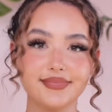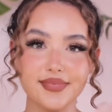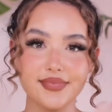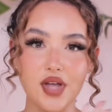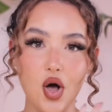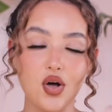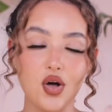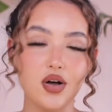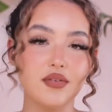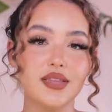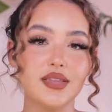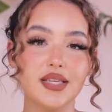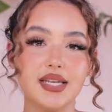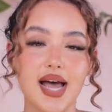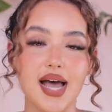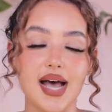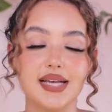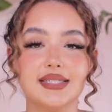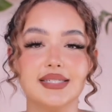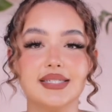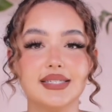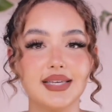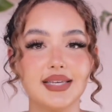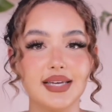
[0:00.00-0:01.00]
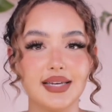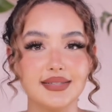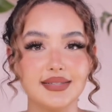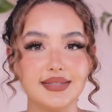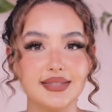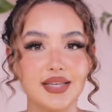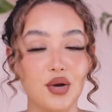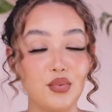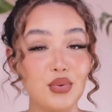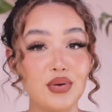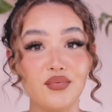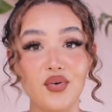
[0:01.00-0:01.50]
all of the nasty things
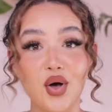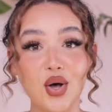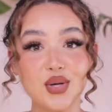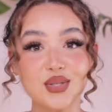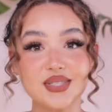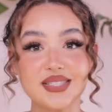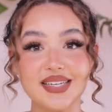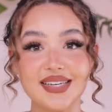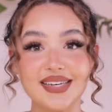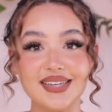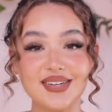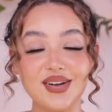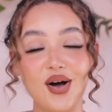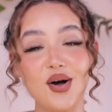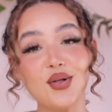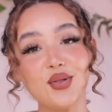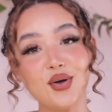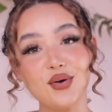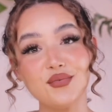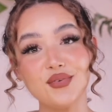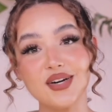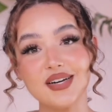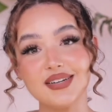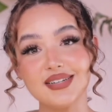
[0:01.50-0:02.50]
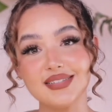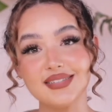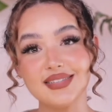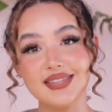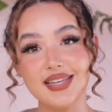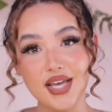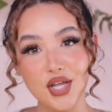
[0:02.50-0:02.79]
that we've all seen all over the